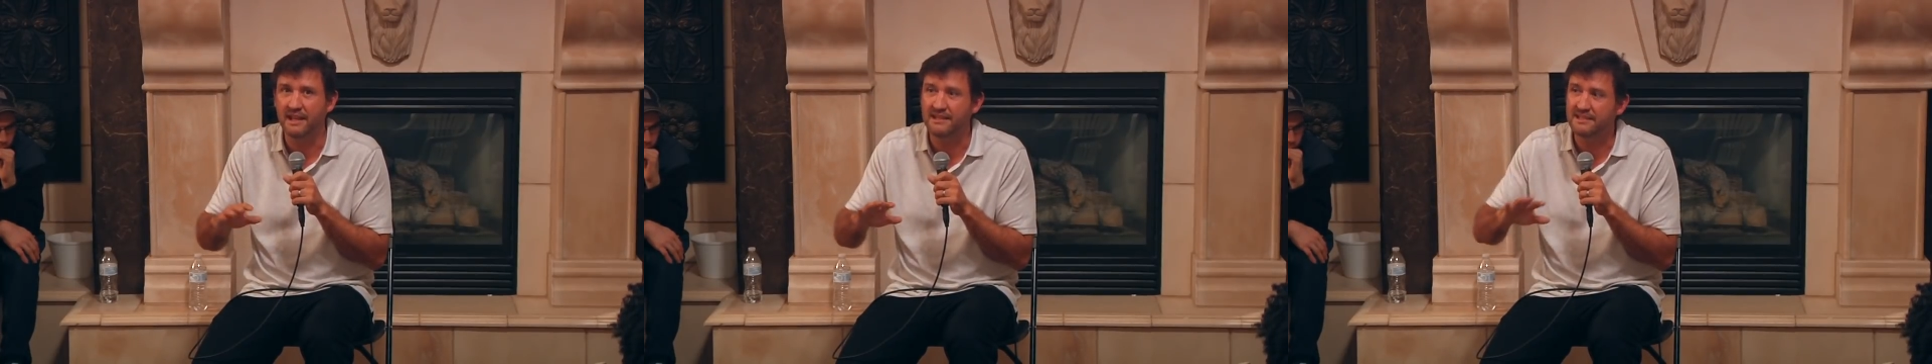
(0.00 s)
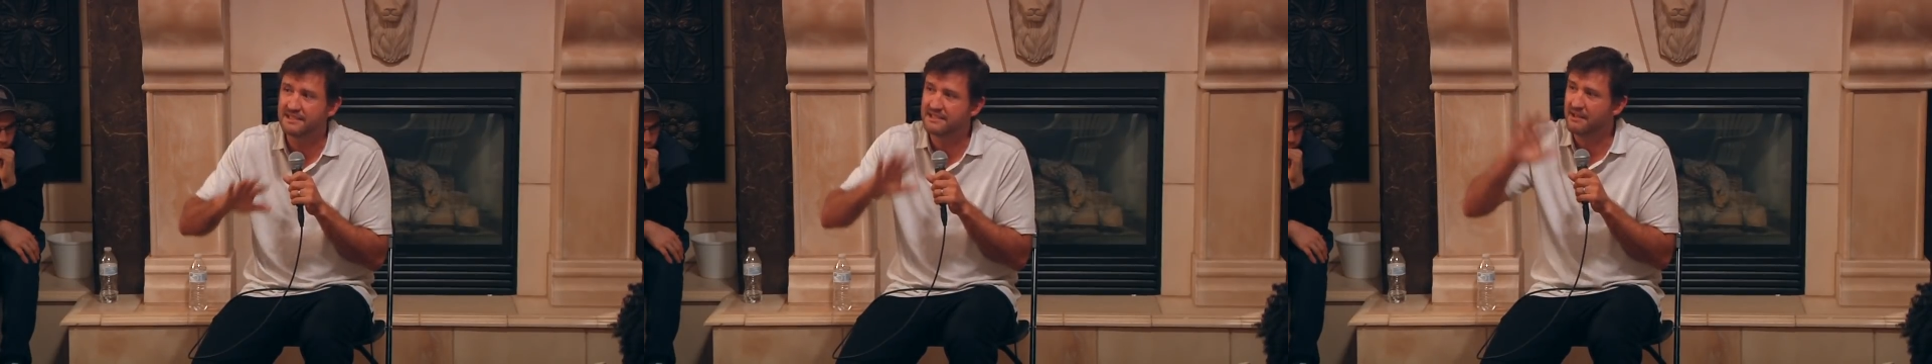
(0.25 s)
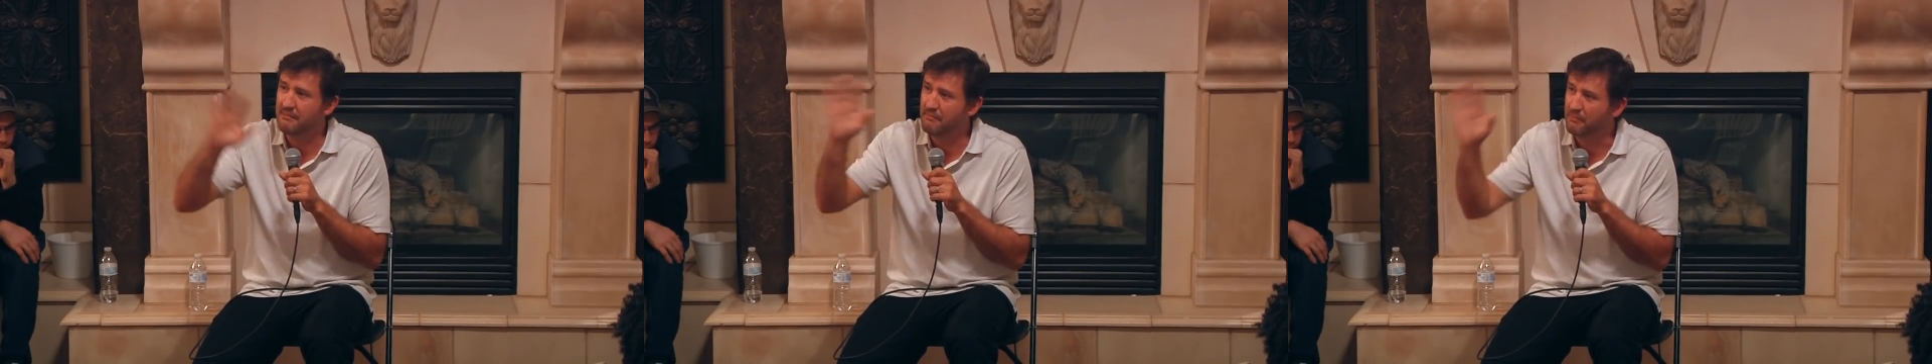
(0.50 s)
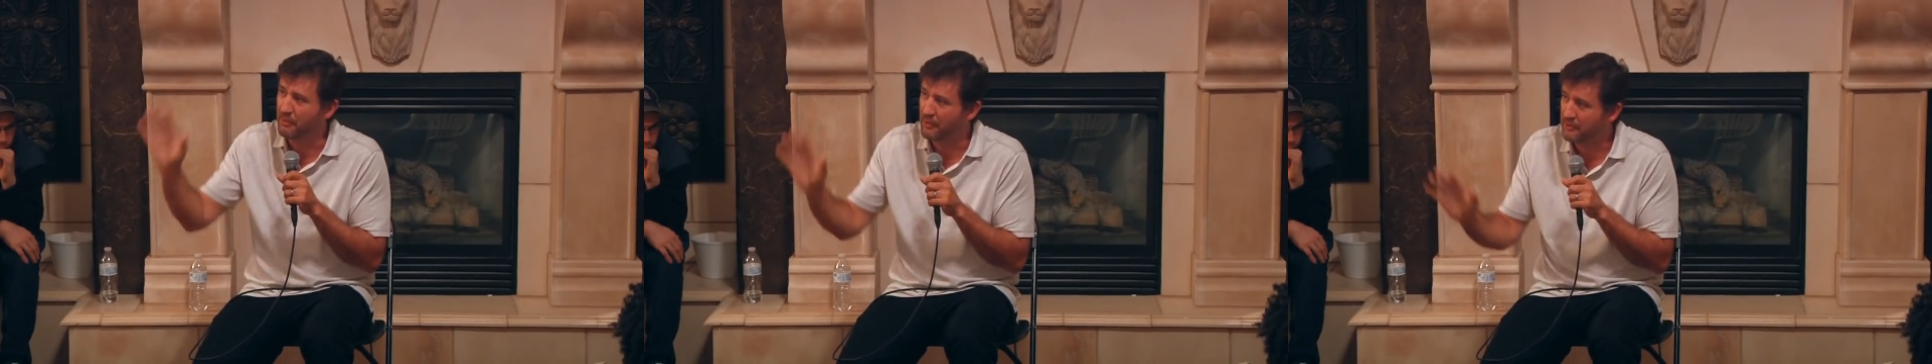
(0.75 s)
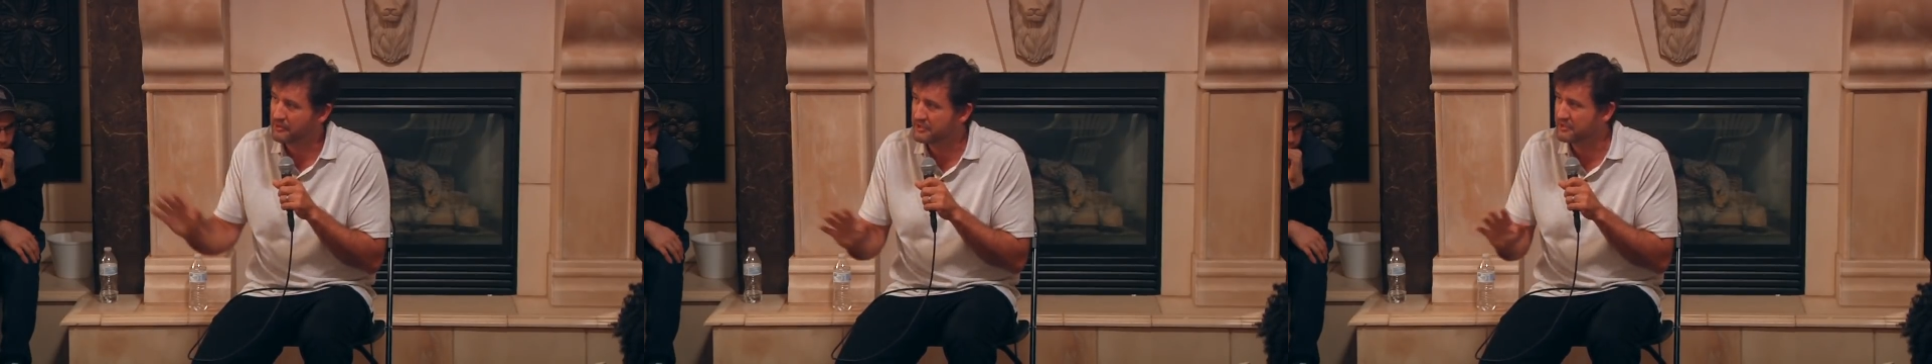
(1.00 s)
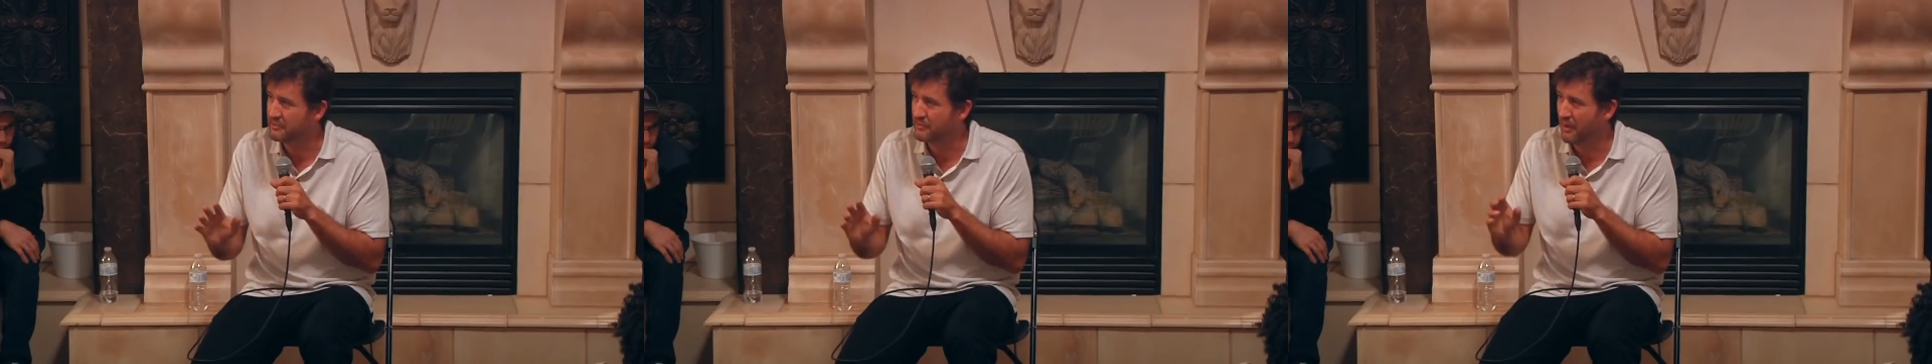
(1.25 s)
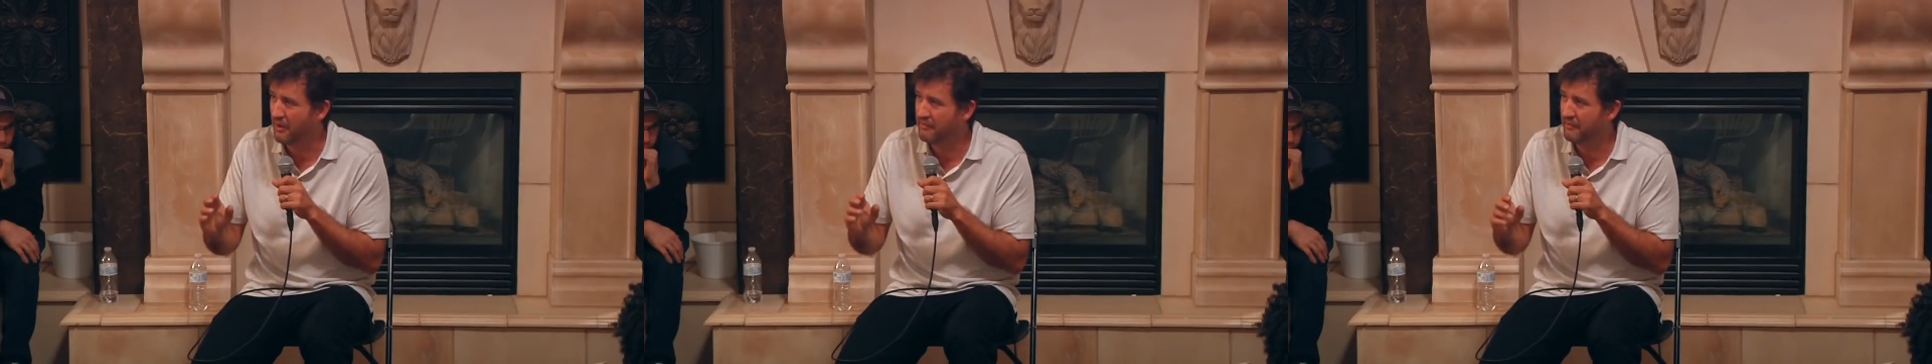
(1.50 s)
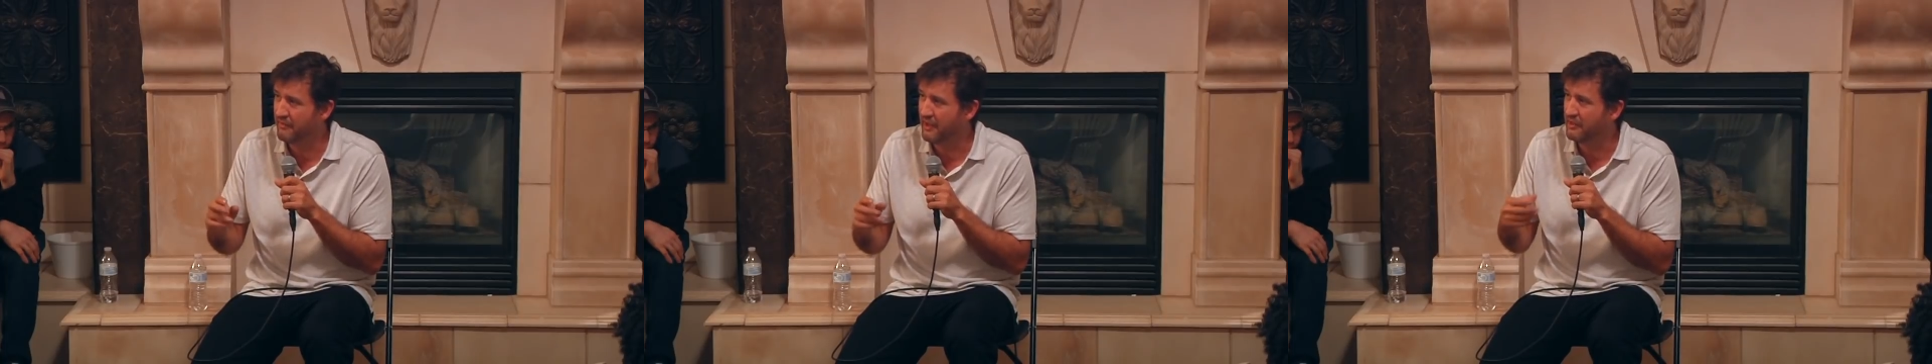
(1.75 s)
in symbols
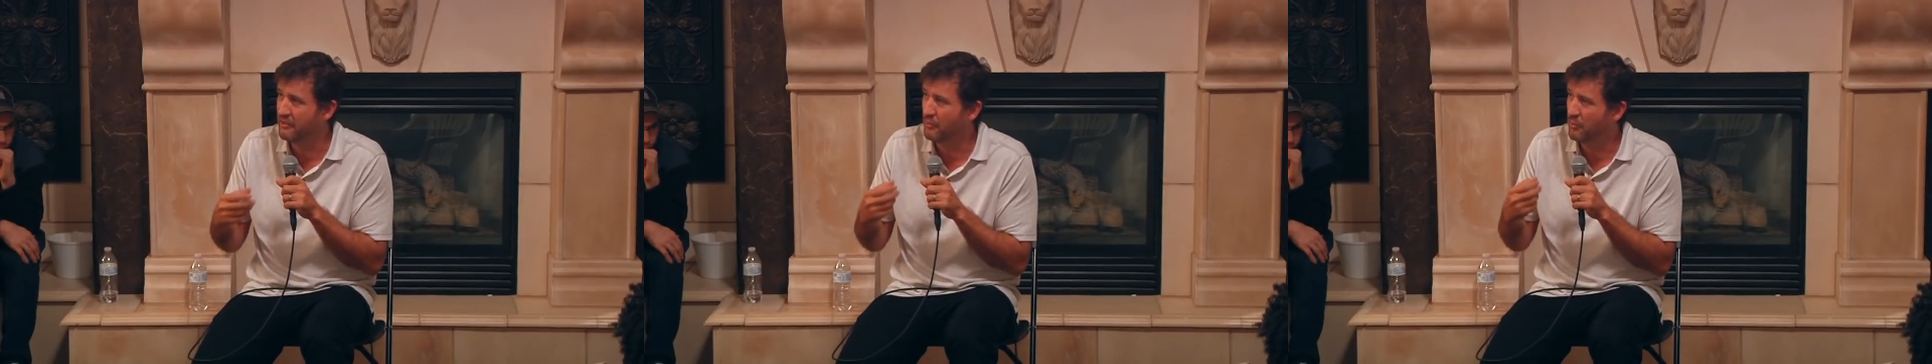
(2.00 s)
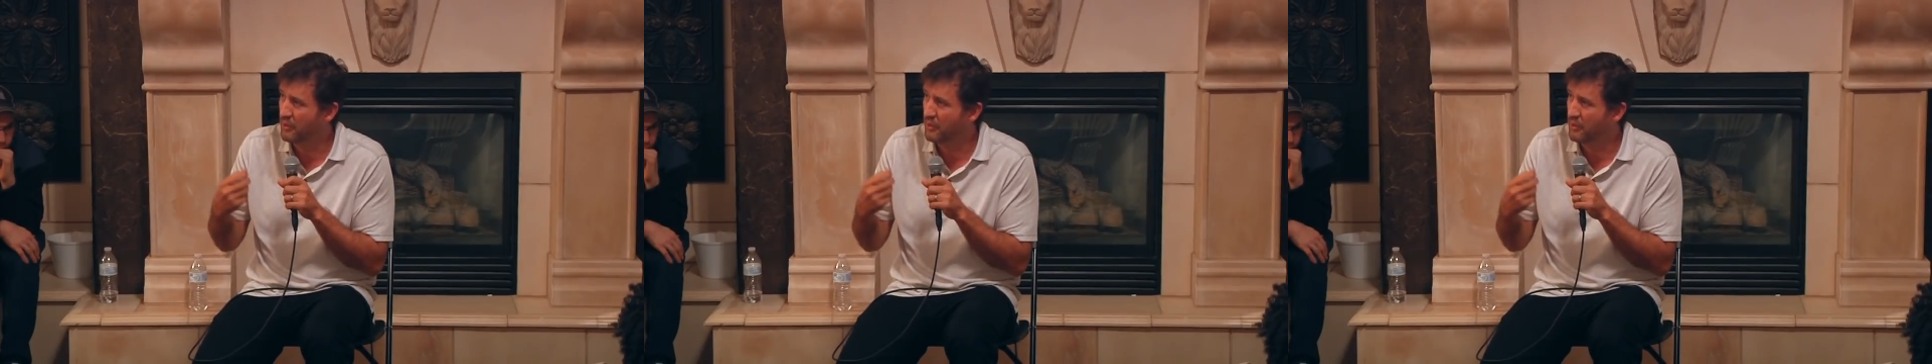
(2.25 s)
rather than